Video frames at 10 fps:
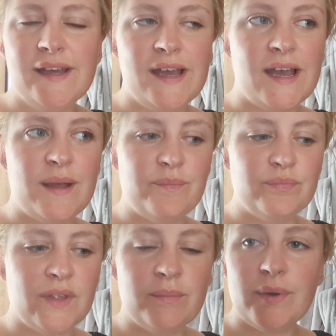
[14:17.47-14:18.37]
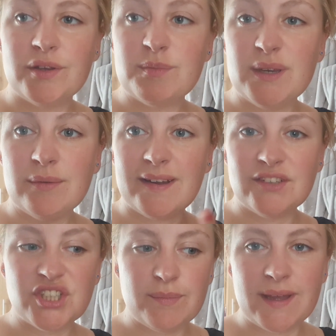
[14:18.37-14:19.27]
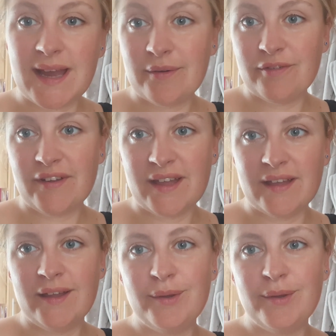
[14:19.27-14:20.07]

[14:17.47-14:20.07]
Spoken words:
But I'll spin you around, show my outfit,